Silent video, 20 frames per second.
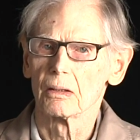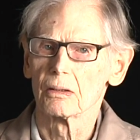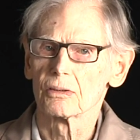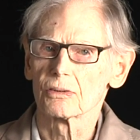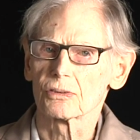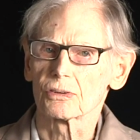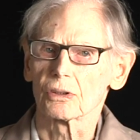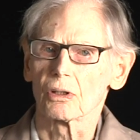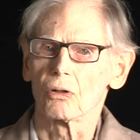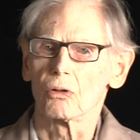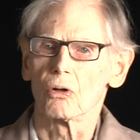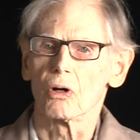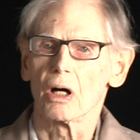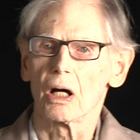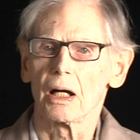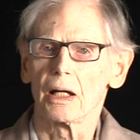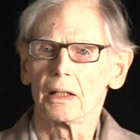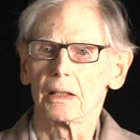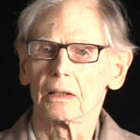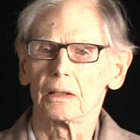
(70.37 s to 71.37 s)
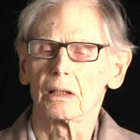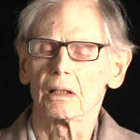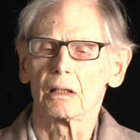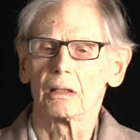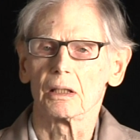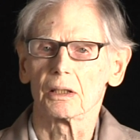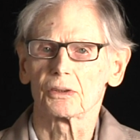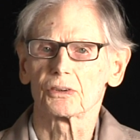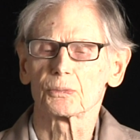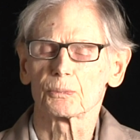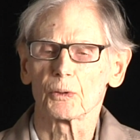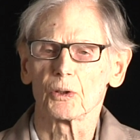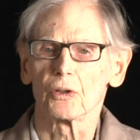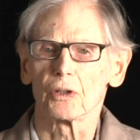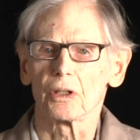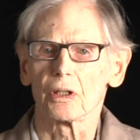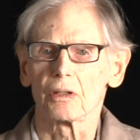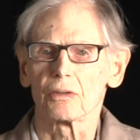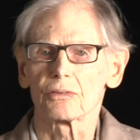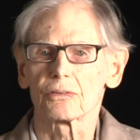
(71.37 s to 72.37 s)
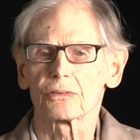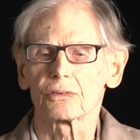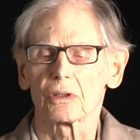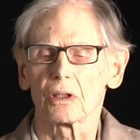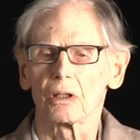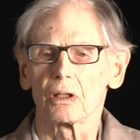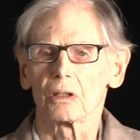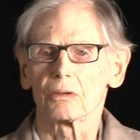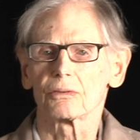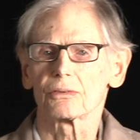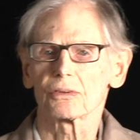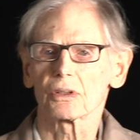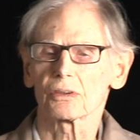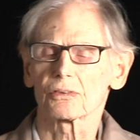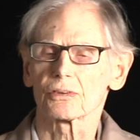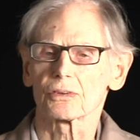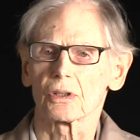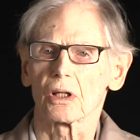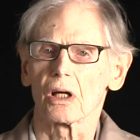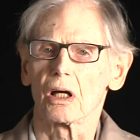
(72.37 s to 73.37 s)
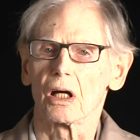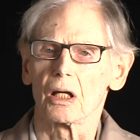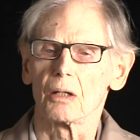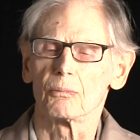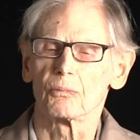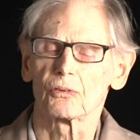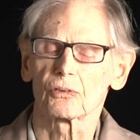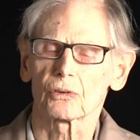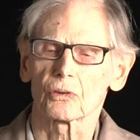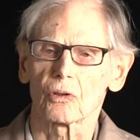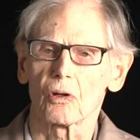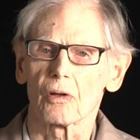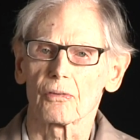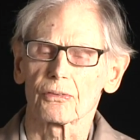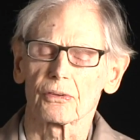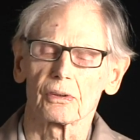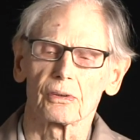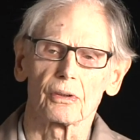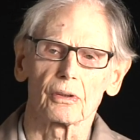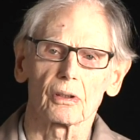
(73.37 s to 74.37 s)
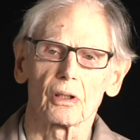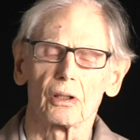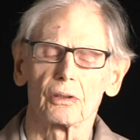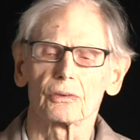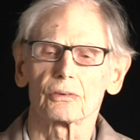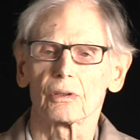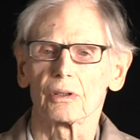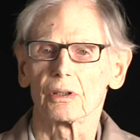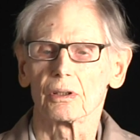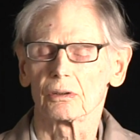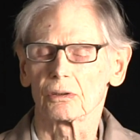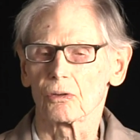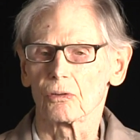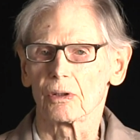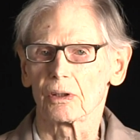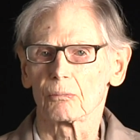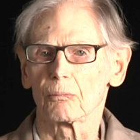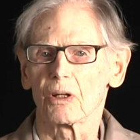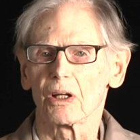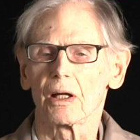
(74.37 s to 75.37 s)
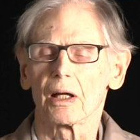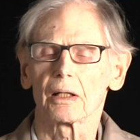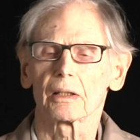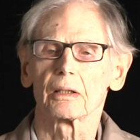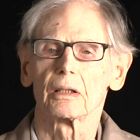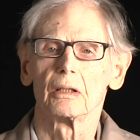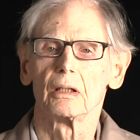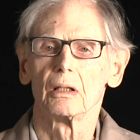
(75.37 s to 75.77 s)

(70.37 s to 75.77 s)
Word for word: So I experienced uh, six times crossing the country and going back,